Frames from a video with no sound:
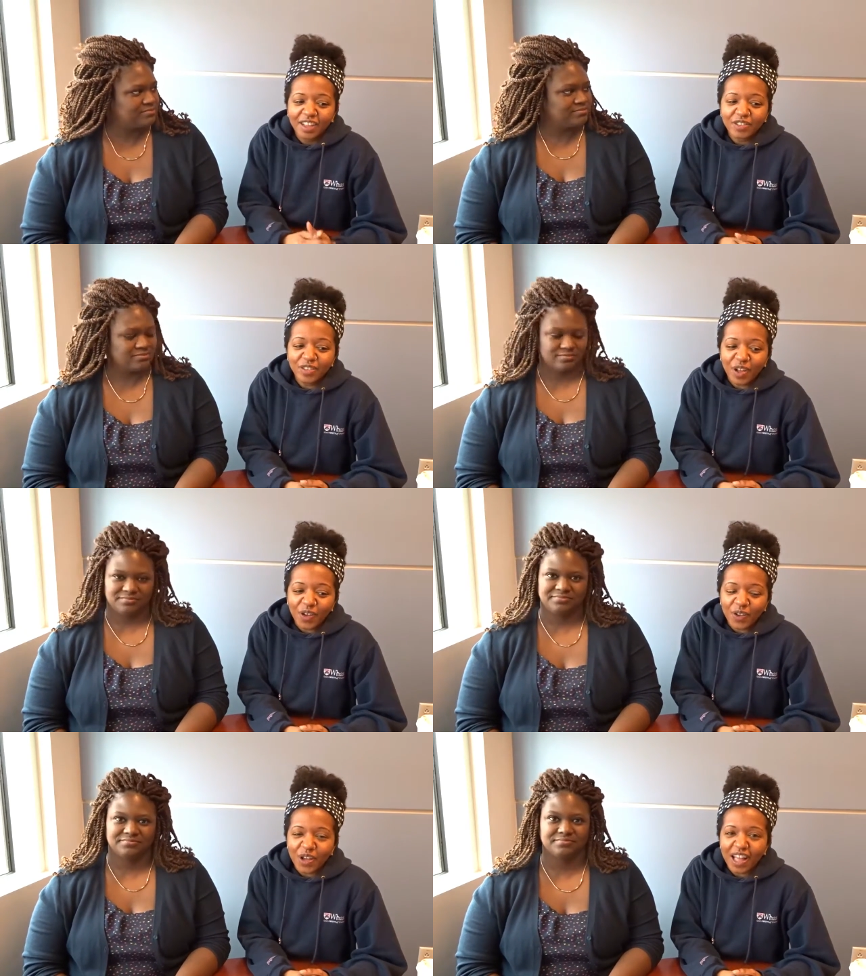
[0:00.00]
Speaker 1: You
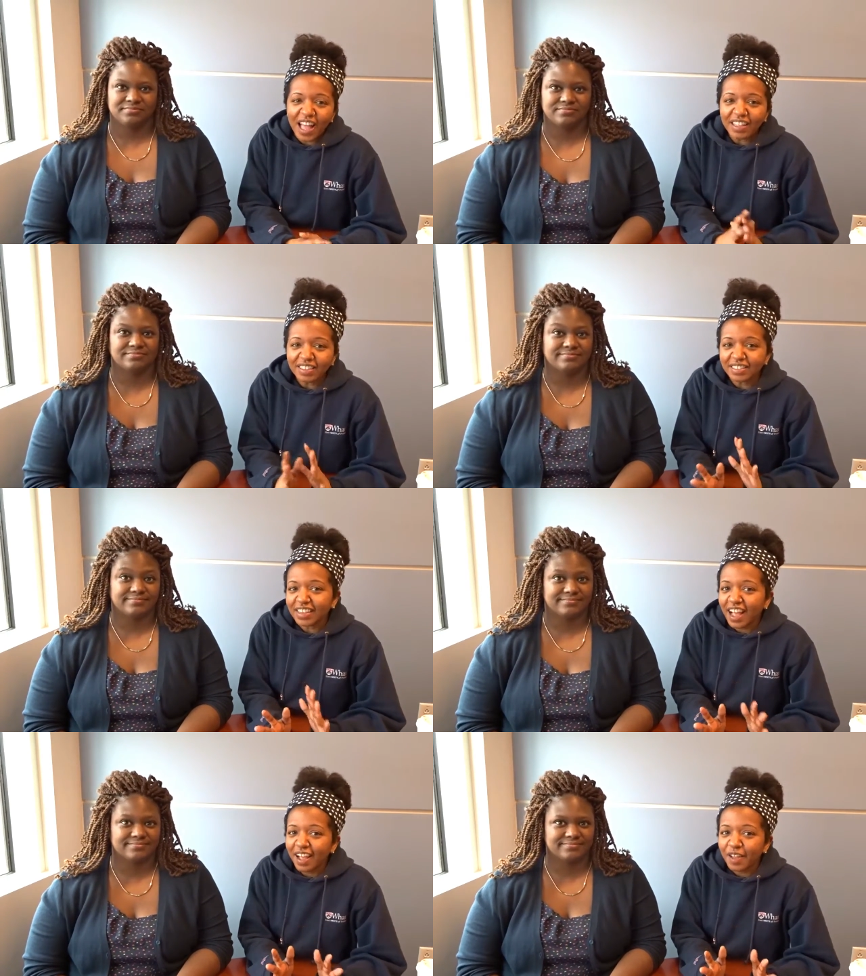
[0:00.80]
know, at the
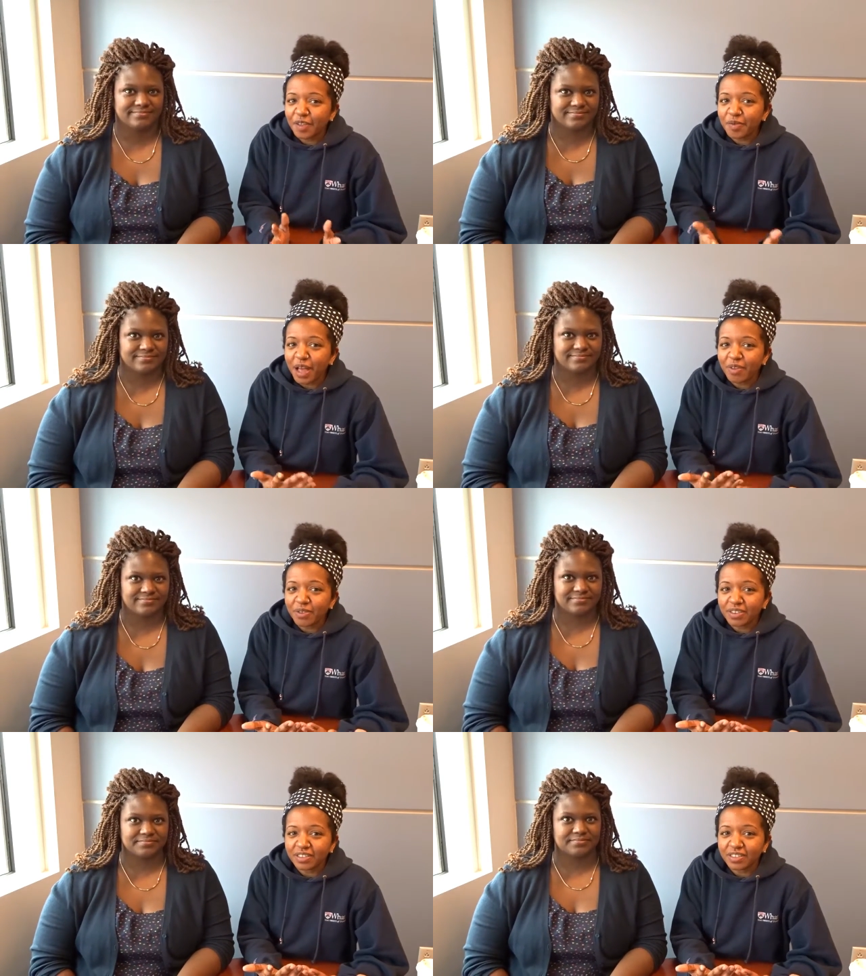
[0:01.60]
time
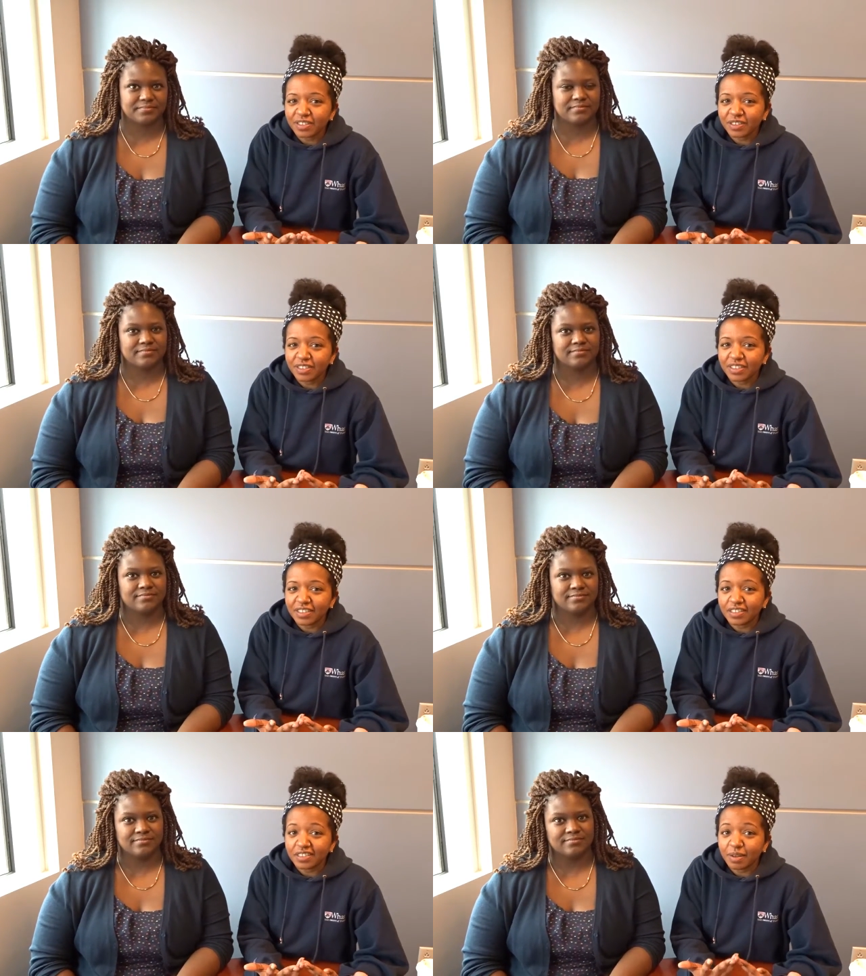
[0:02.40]
I went into
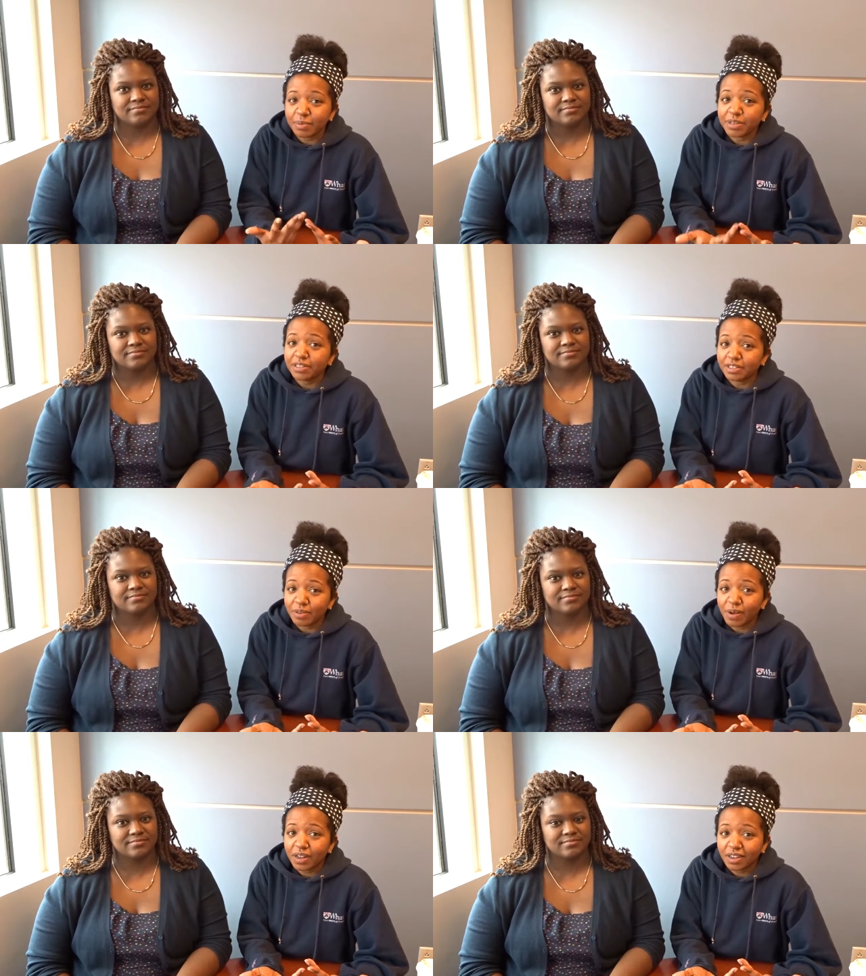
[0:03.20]
nursing, I'm going to be
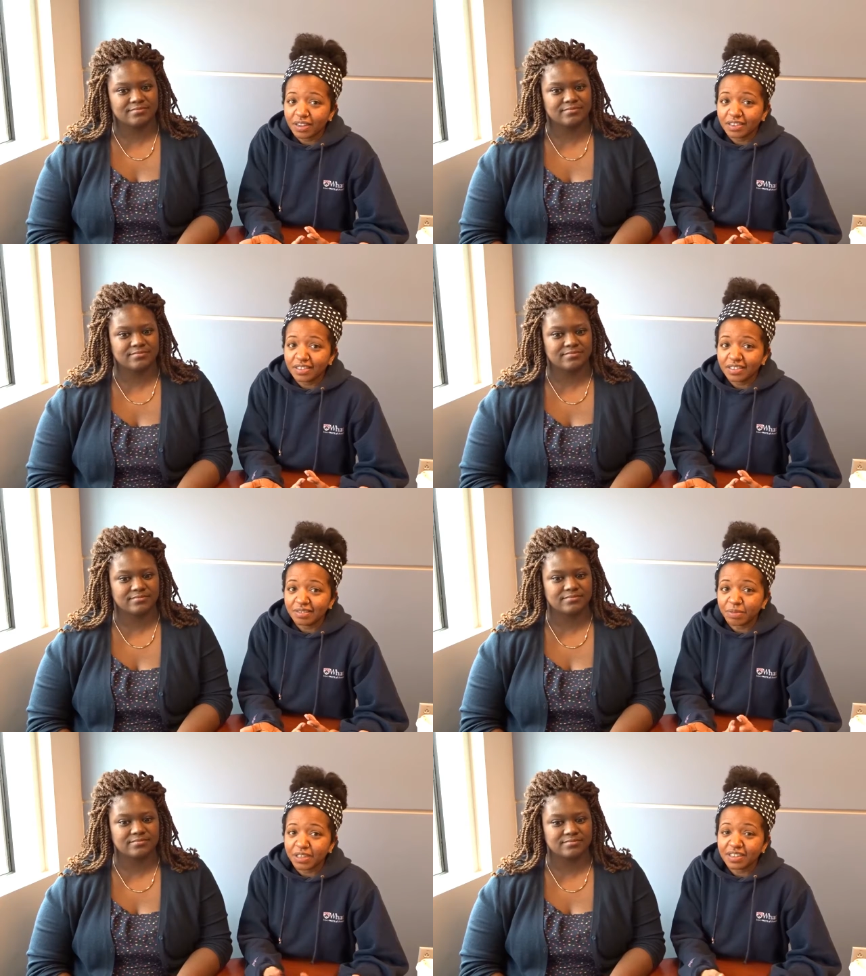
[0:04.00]
just quite
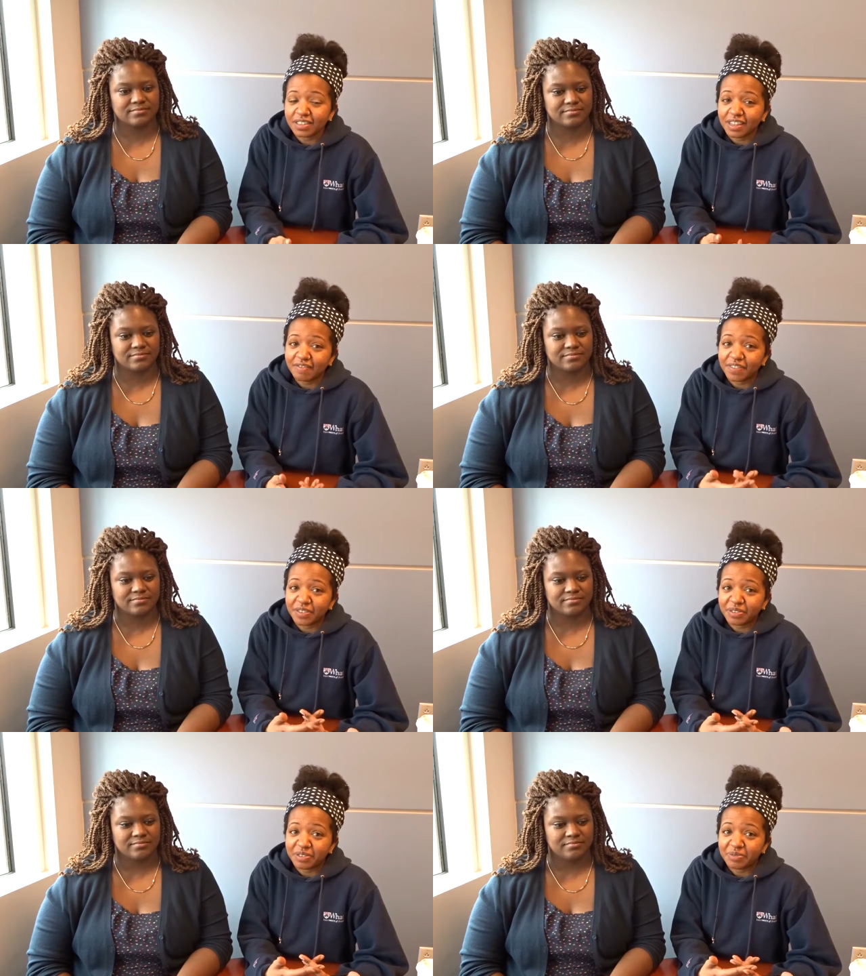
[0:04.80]
honest, because I
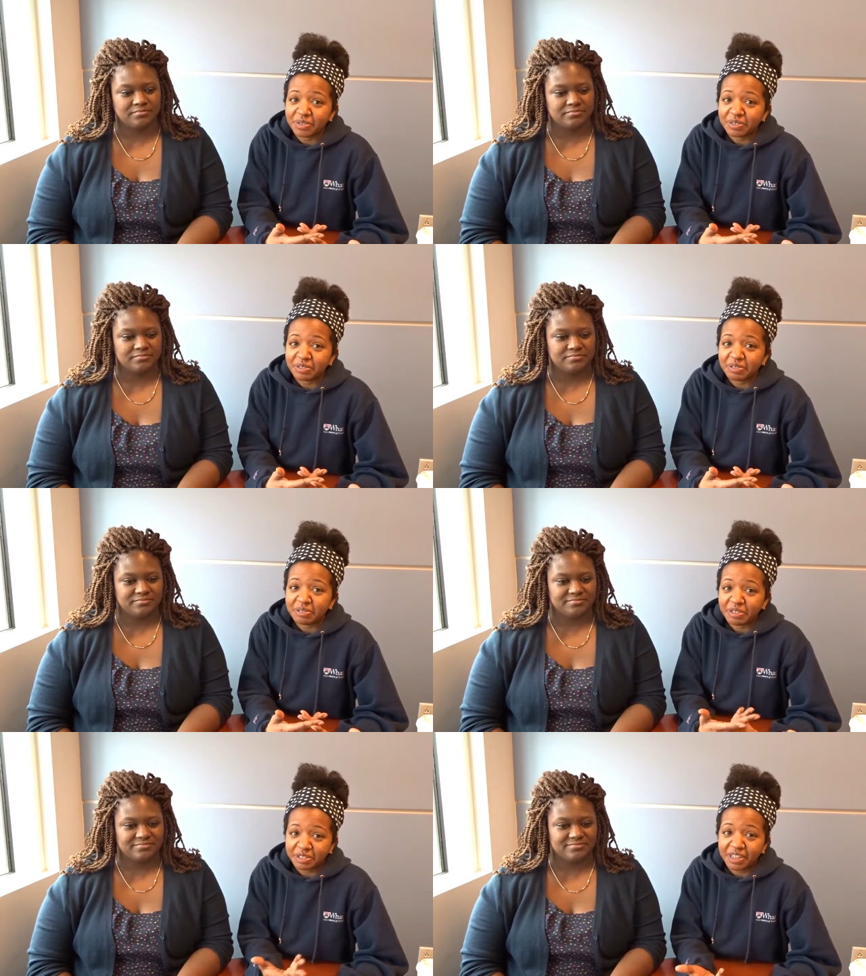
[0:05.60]
felt it
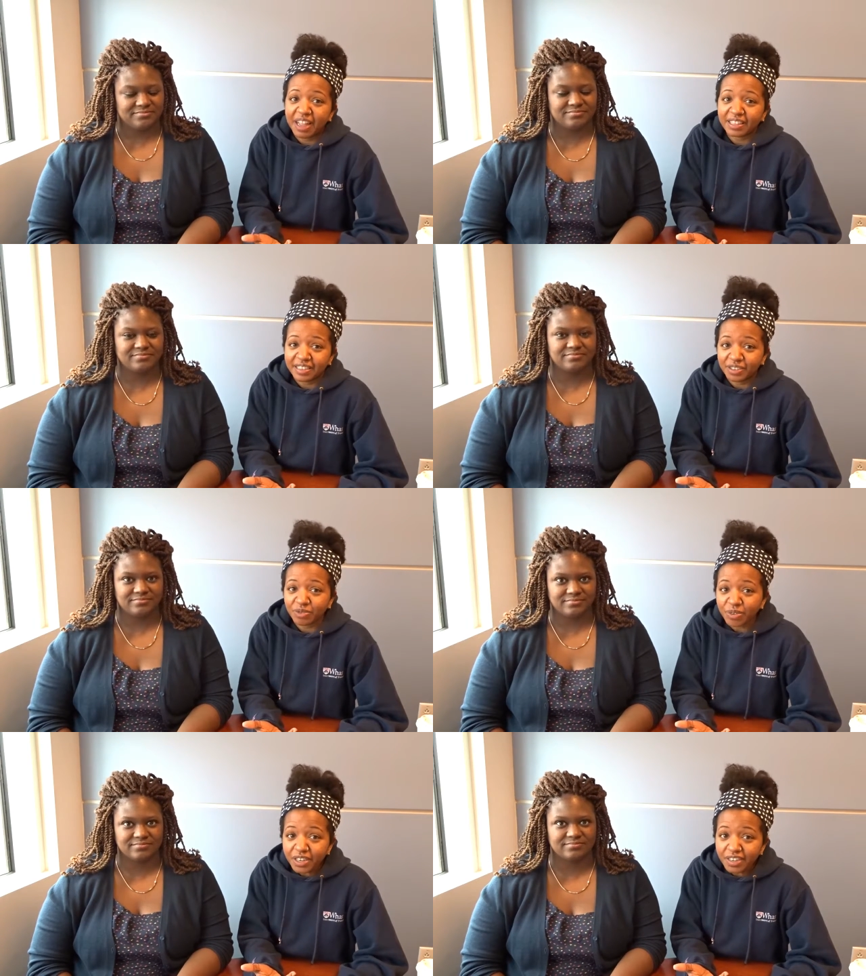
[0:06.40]
was a solid
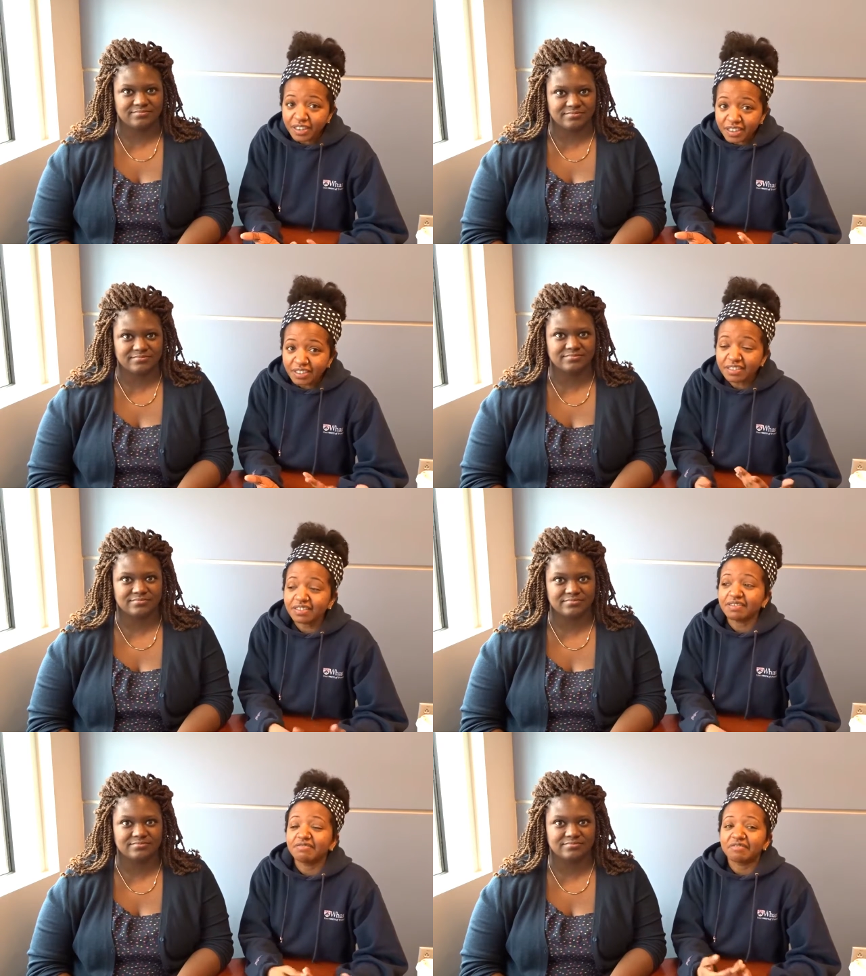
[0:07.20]
career
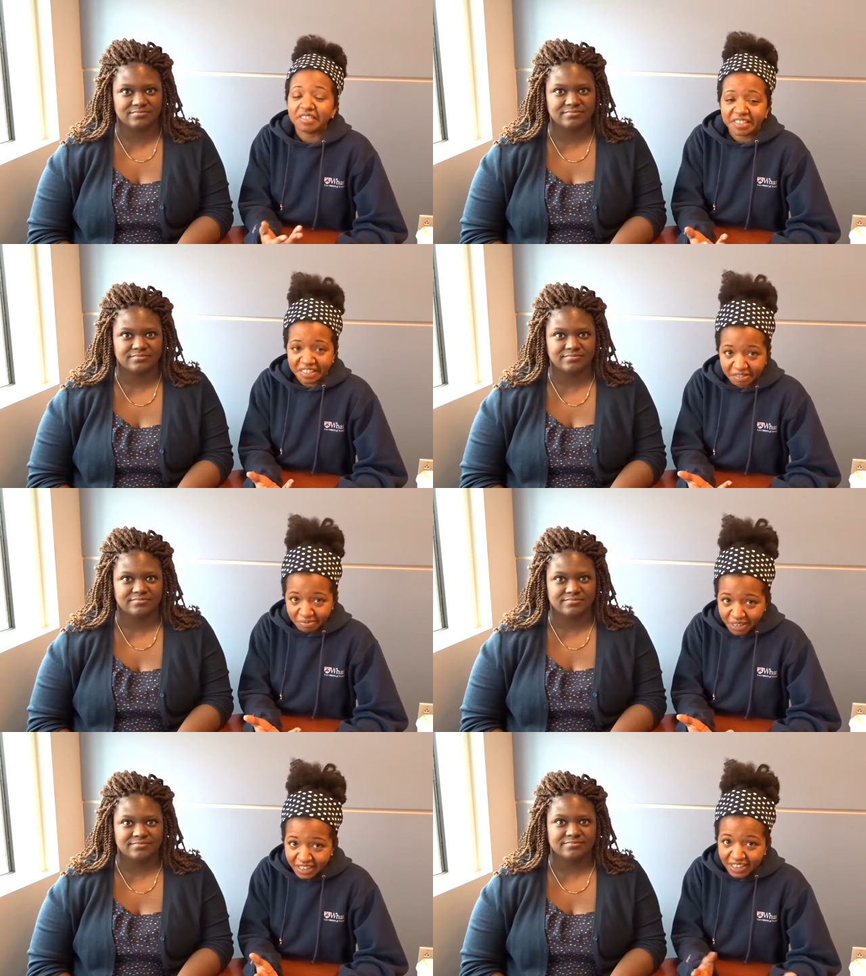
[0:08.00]

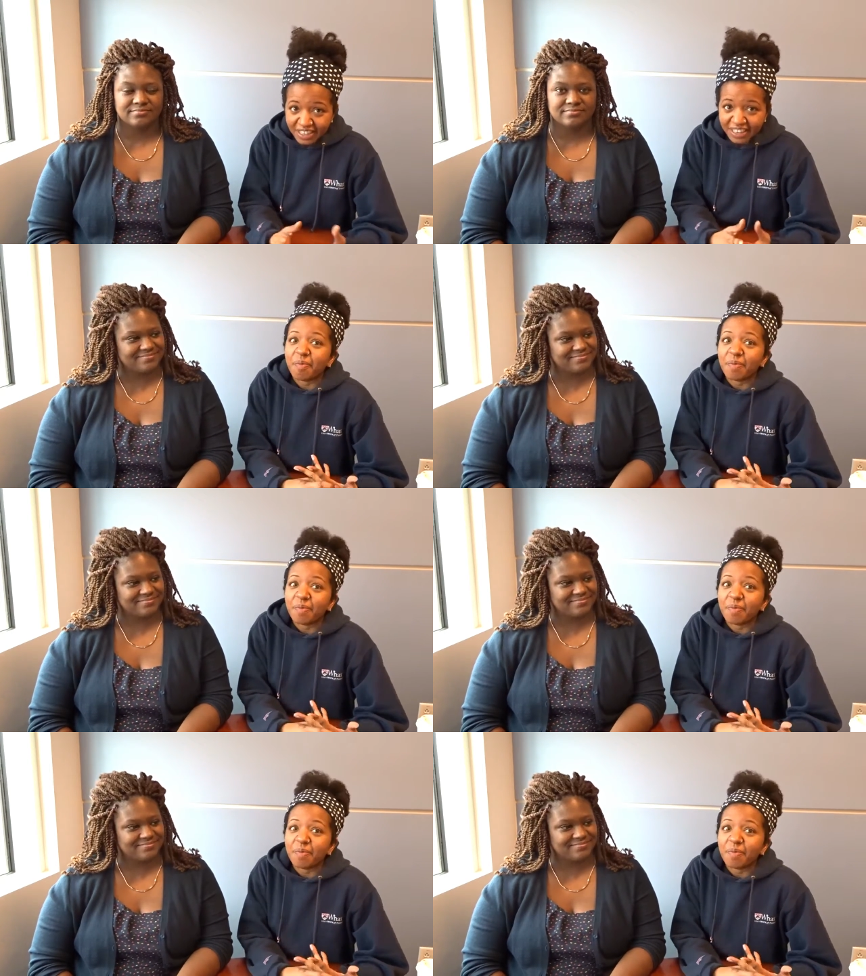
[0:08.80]
good money,